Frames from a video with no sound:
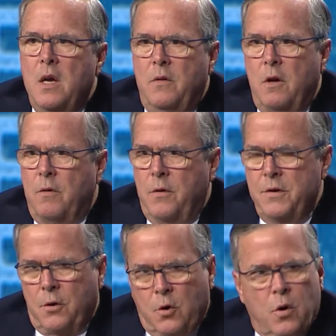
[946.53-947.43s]

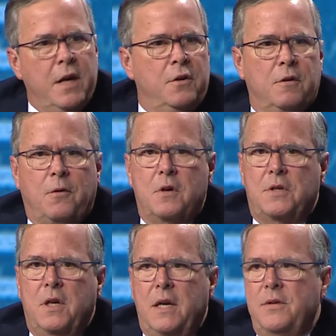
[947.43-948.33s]
These are great
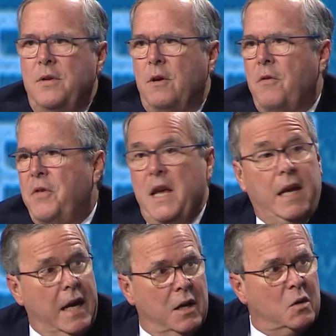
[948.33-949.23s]
universities that are
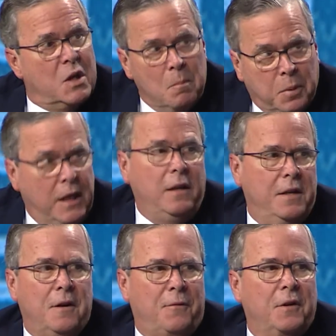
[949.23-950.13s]
thinking completely
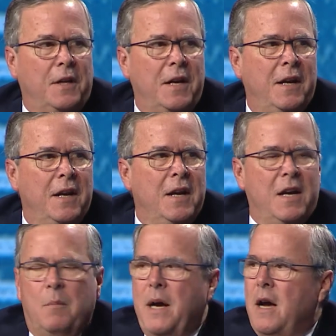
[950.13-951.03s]
differently
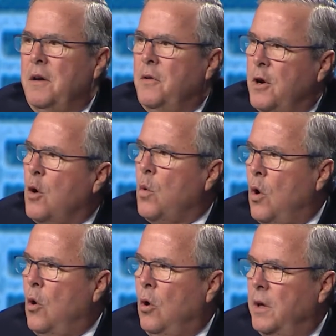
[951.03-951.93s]
about their
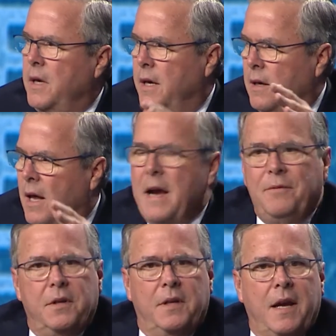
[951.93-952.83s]
role in
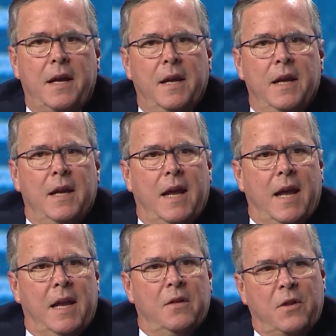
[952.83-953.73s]
life today.
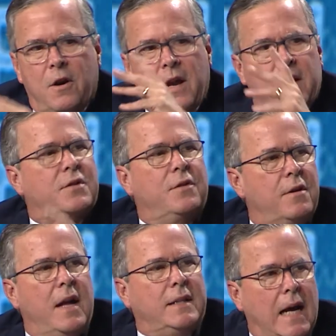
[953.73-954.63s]
And they're
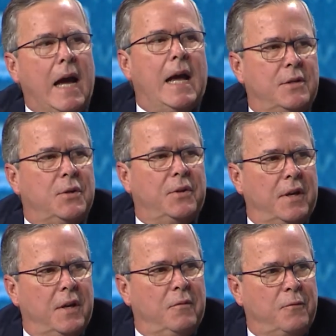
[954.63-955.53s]
not tied to
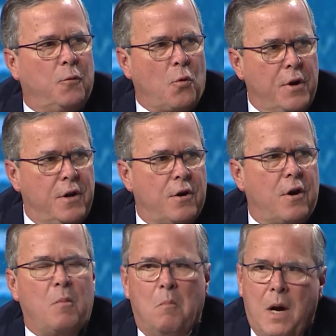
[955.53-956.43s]
the
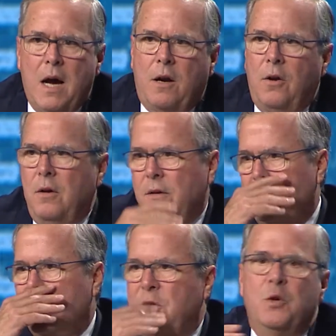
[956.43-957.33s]
4-year model
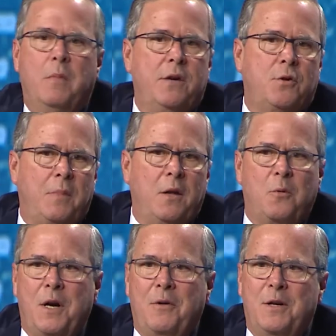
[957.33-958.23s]
that you measure, by the
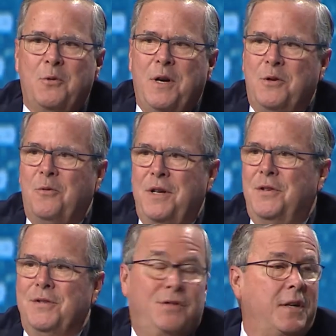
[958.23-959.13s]
way, graduation
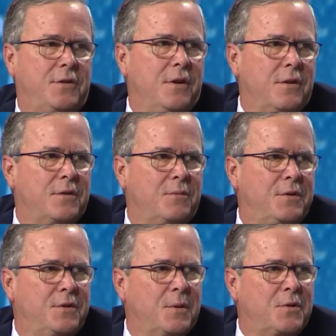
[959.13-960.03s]
rates in 6 years,
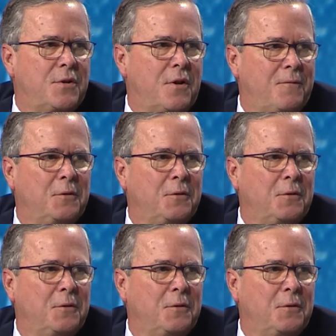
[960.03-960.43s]
which is absurd.